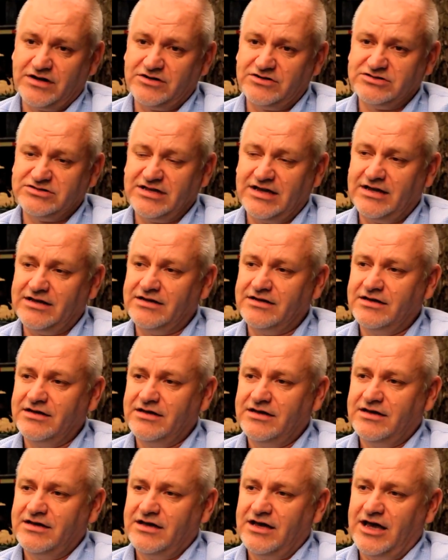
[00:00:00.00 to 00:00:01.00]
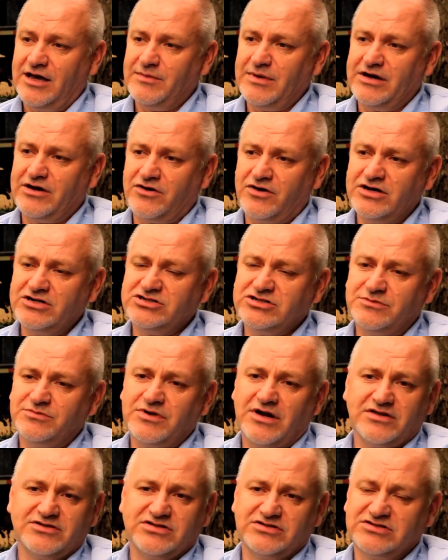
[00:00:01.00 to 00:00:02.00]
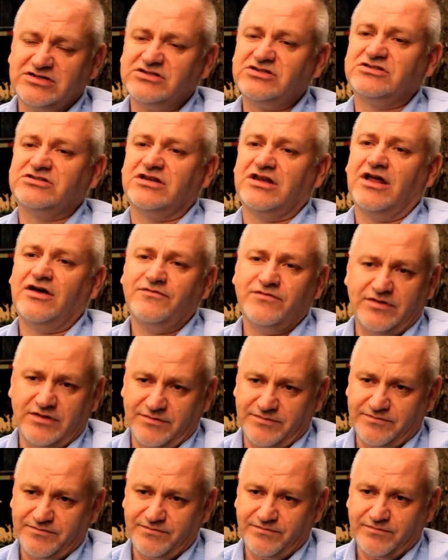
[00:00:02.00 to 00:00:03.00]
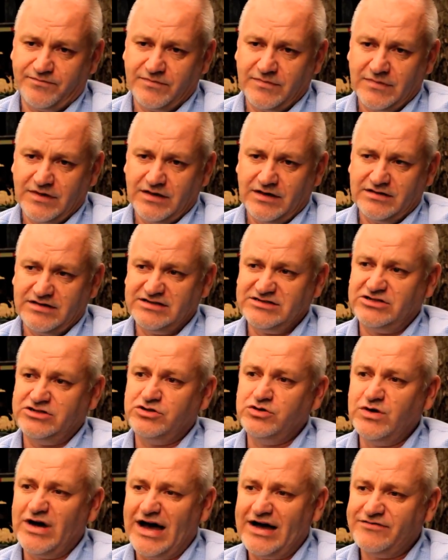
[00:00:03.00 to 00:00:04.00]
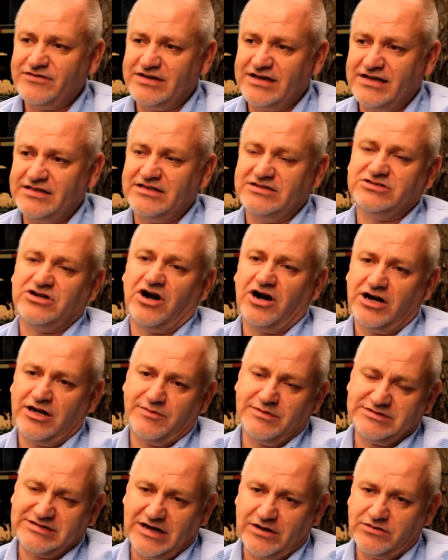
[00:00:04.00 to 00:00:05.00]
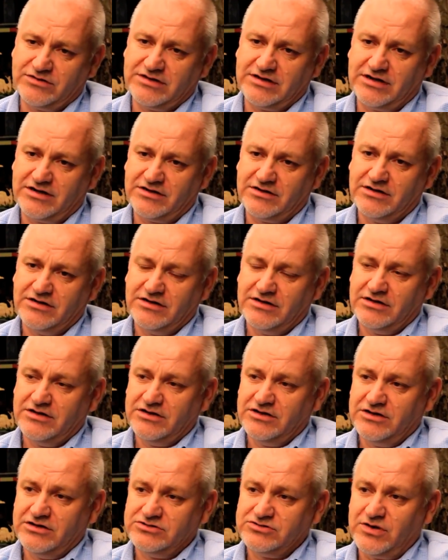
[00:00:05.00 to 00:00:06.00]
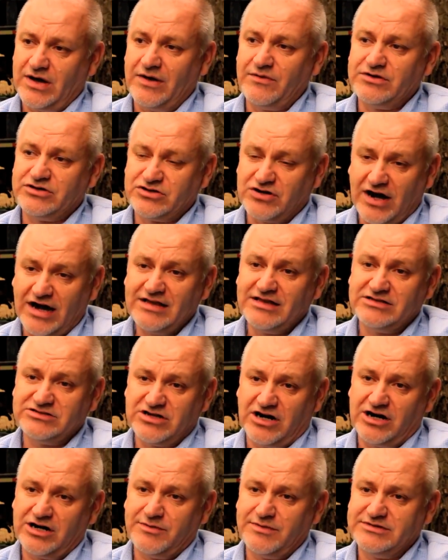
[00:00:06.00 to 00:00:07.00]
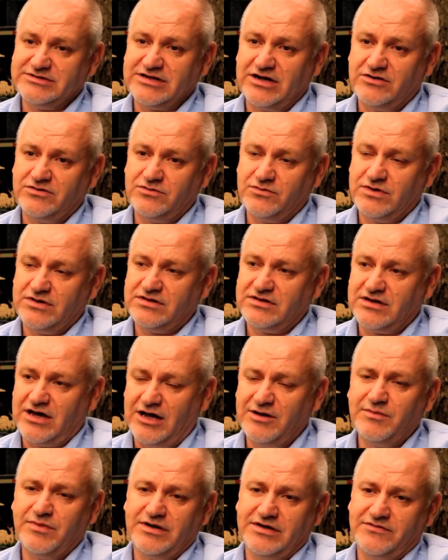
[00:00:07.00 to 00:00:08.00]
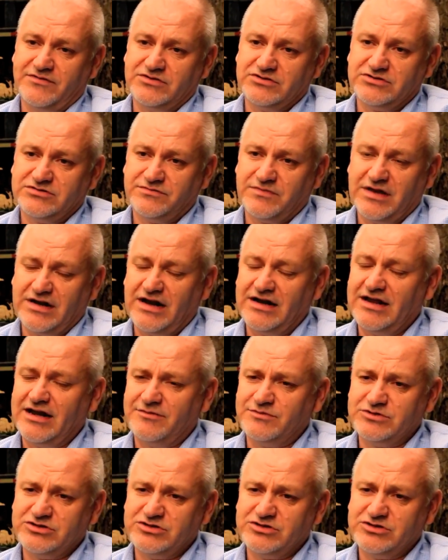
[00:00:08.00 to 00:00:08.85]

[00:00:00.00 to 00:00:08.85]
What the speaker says: could understand. And my Christian brothers and sisters loved them. They said, you have to get these arguments out there. So I would try these arguments out with unbelievers, and I'd get